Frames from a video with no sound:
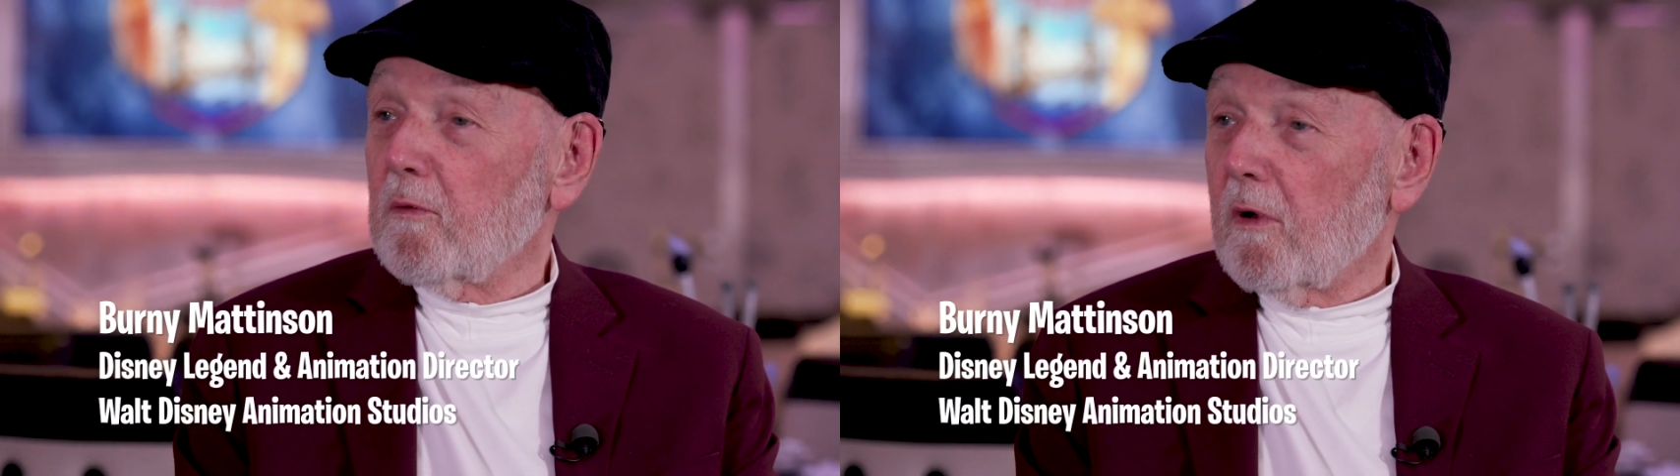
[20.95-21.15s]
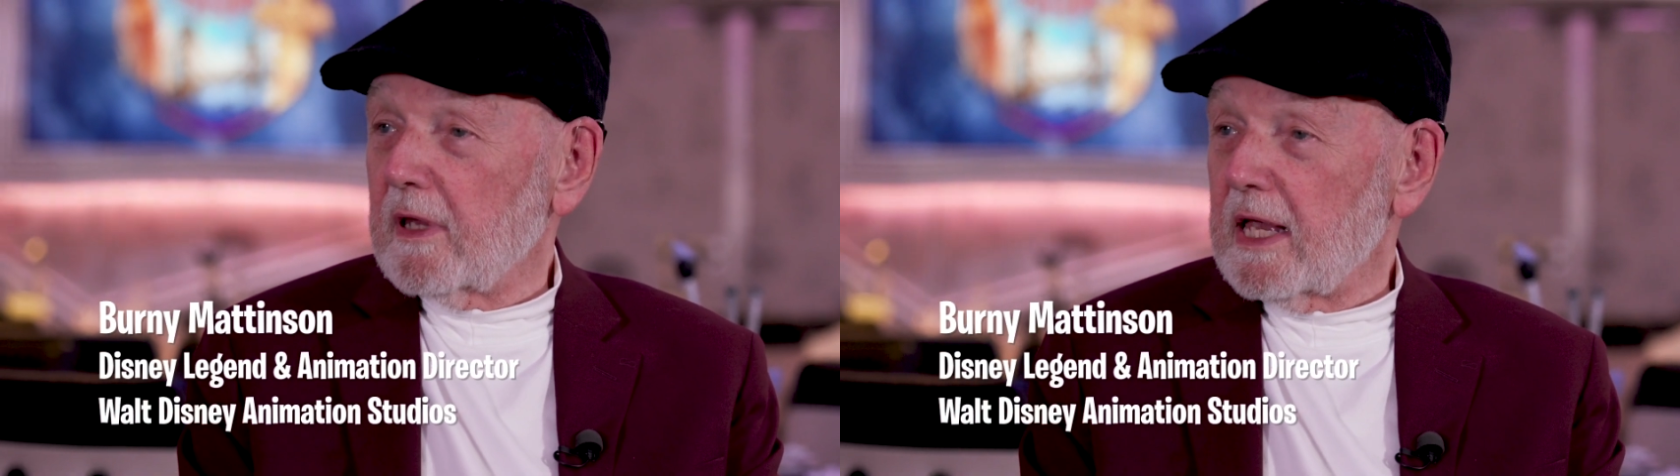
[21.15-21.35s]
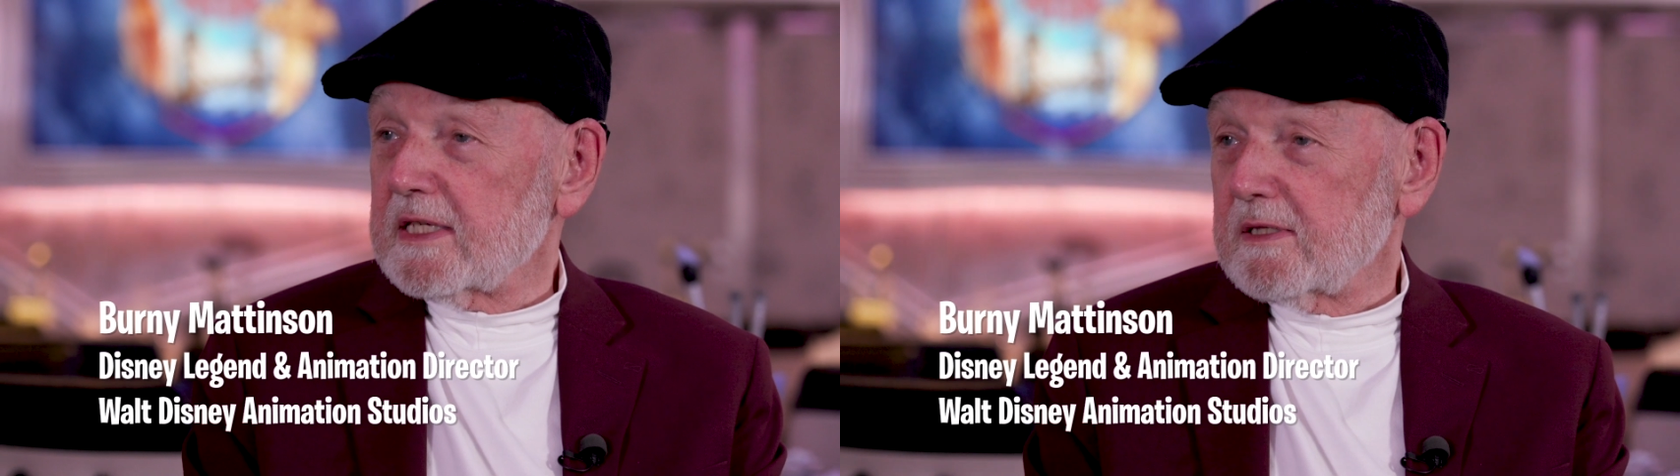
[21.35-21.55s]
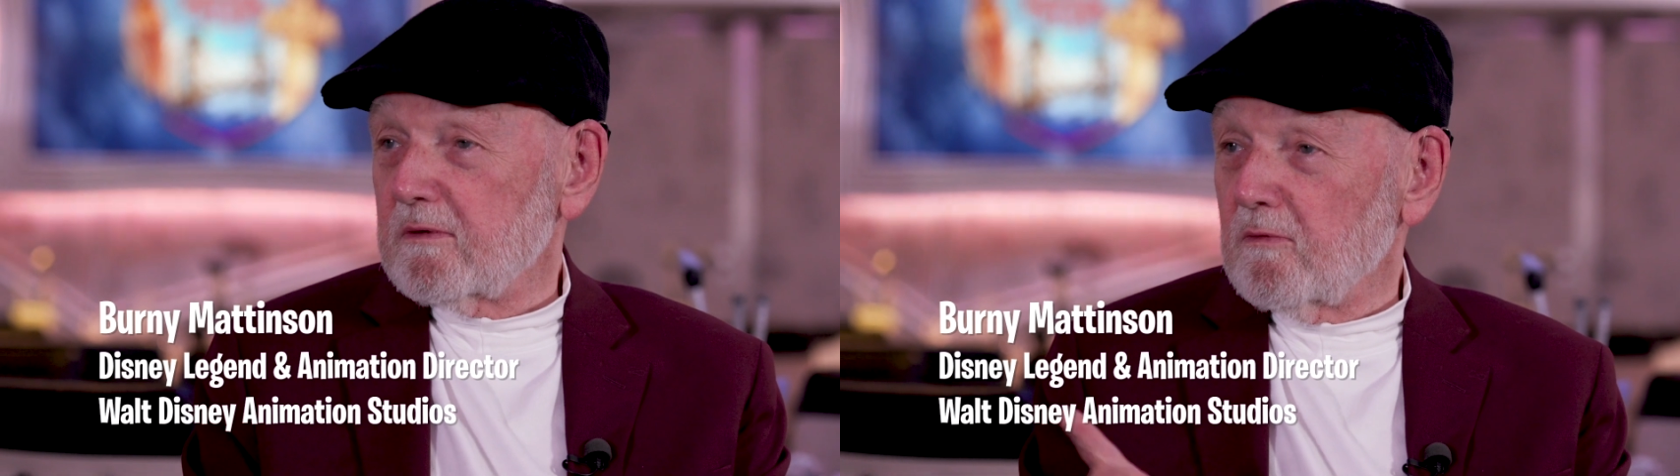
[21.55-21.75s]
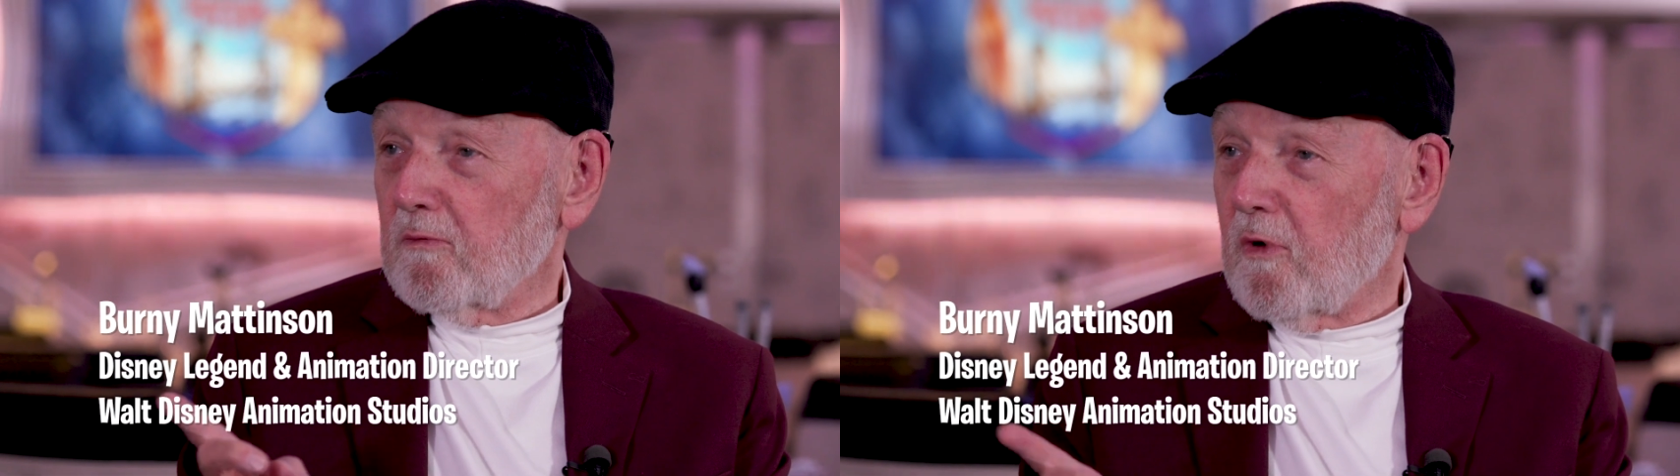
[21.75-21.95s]
Walt has
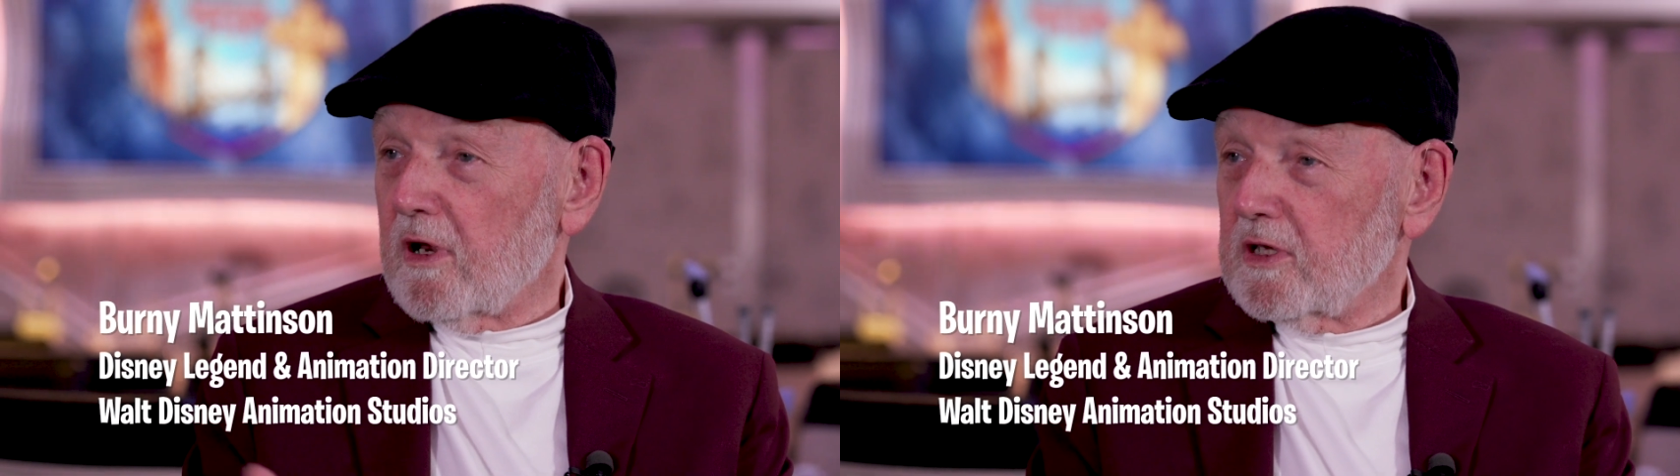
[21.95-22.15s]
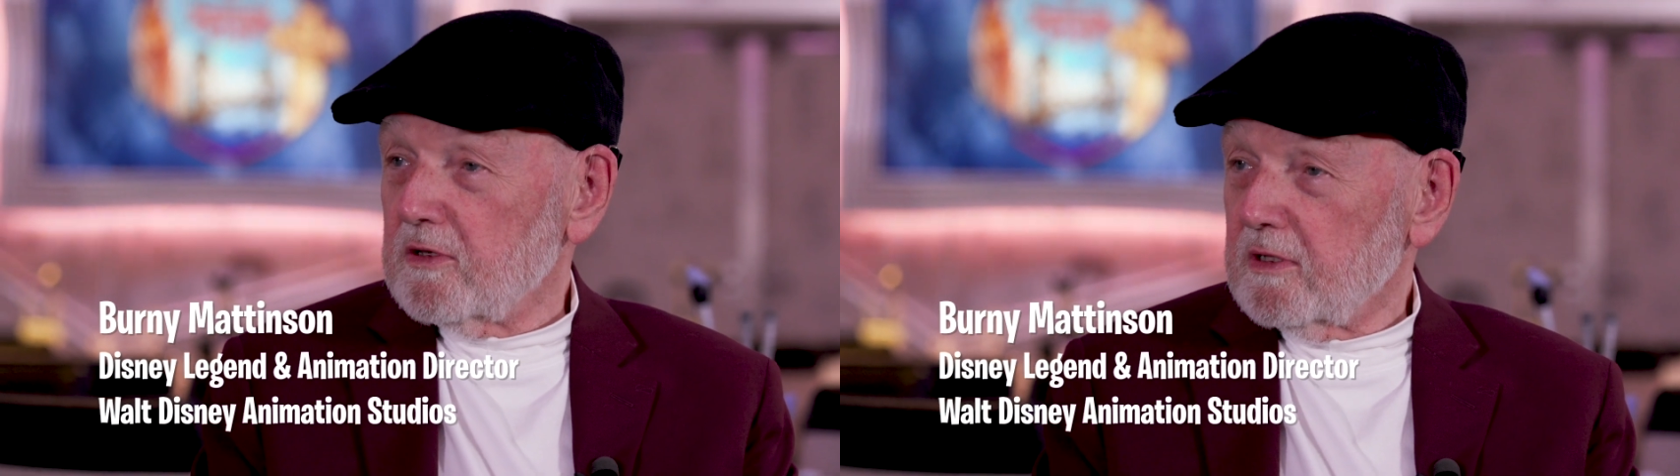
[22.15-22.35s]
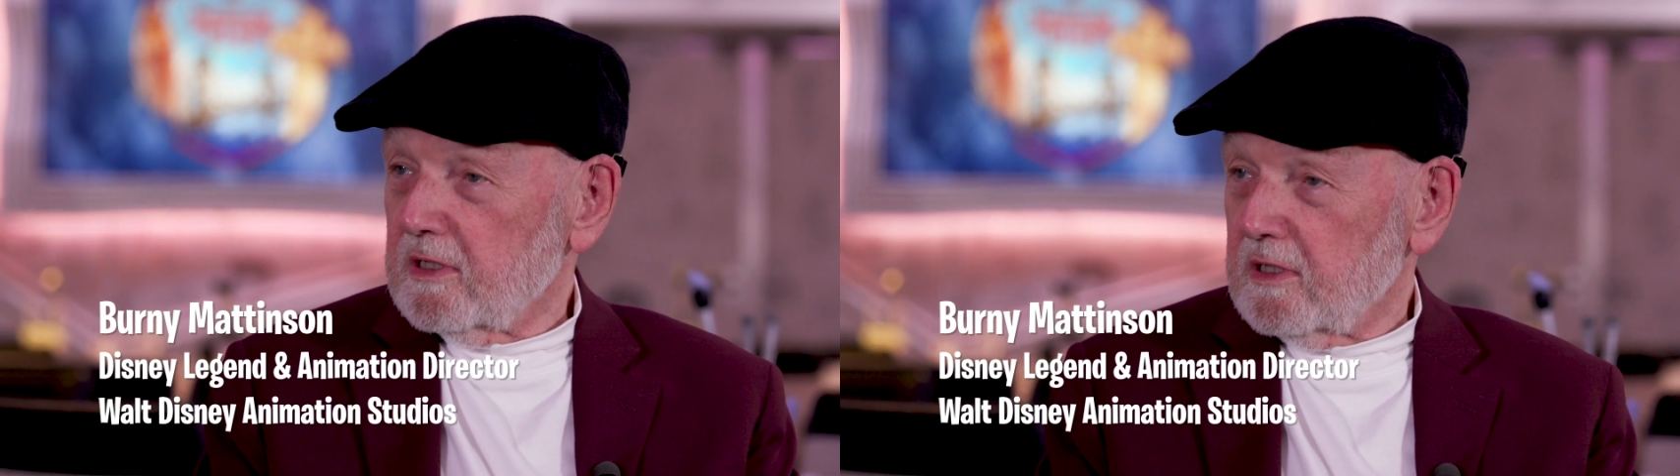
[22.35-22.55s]
wanted